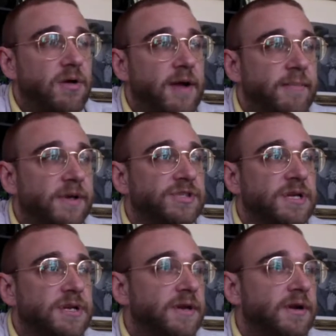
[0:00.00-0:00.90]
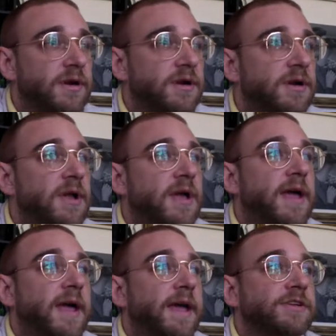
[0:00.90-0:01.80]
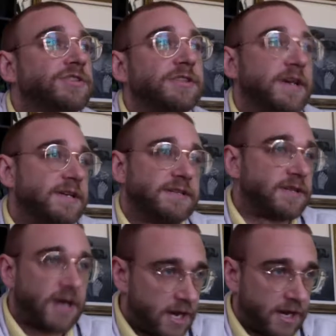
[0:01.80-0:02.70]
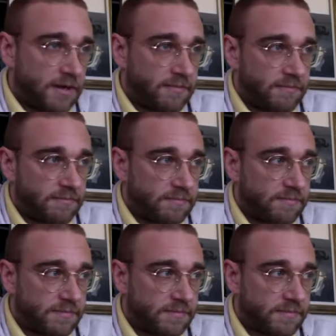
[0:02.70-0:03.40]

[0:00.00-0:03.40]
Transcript: how much I need her, and she doesn't come.